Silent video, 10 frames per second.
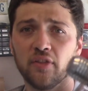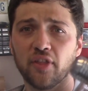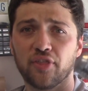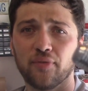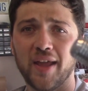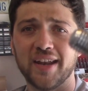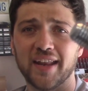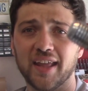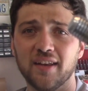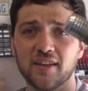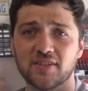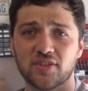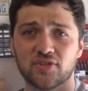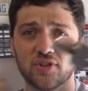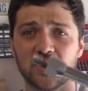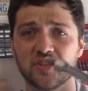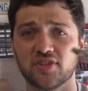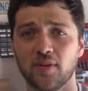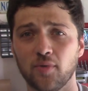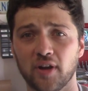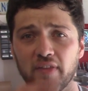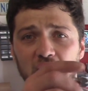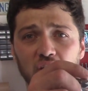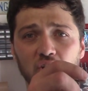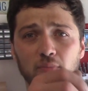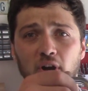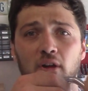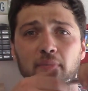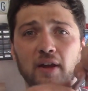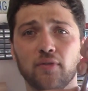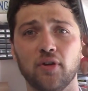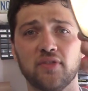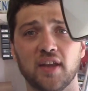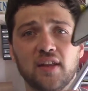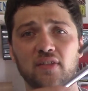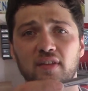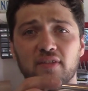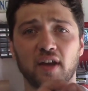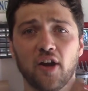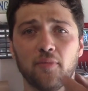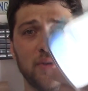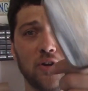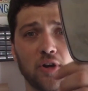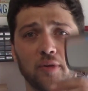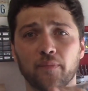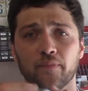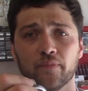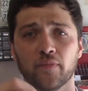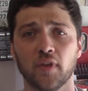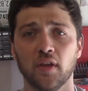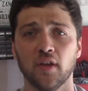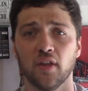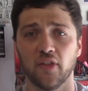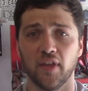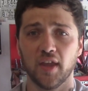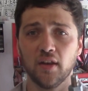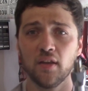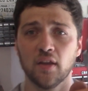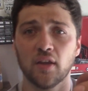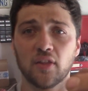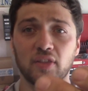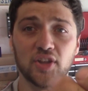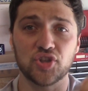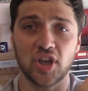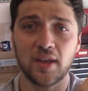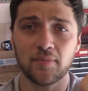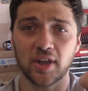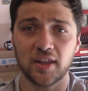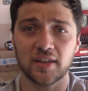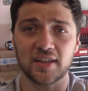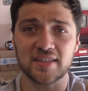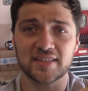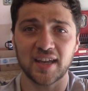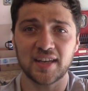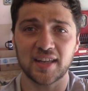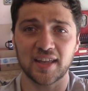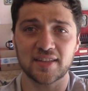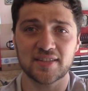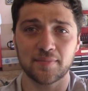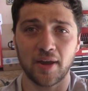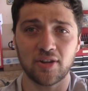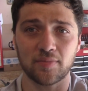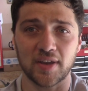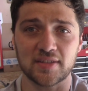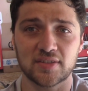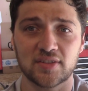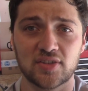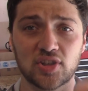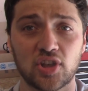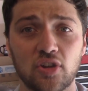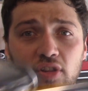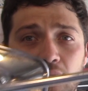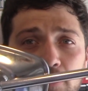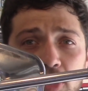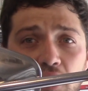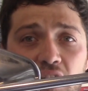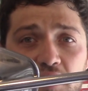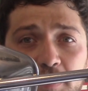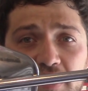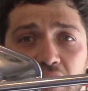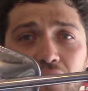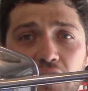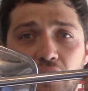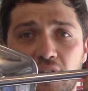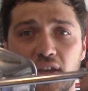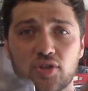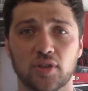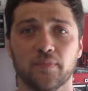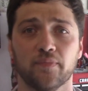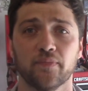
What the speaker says: The threaded end is inserted somewhere in the handlebar by rotating the entire mirror. Then, the jam nut is tightened against the mounting base to secure the mirror in a specific location.